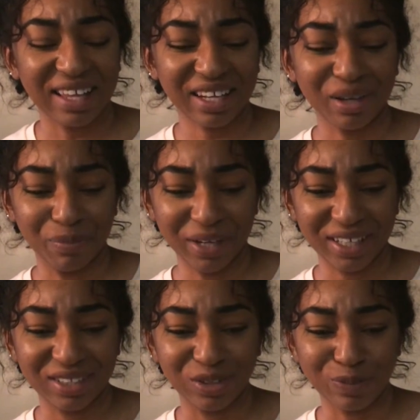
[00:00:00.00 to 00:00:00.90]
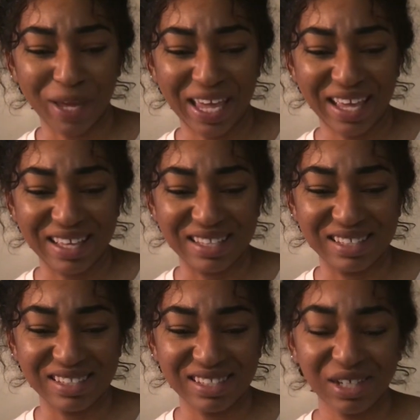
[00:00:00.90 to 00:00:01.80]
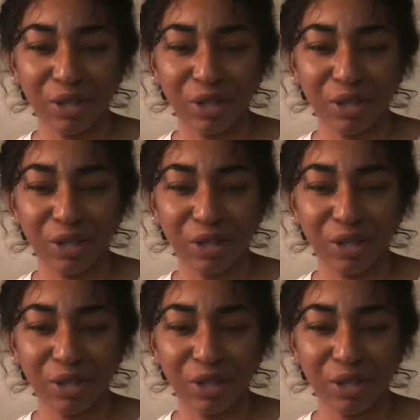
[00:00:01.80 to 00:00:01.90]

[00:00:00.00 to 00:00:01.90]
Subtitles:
like your butt in those pants.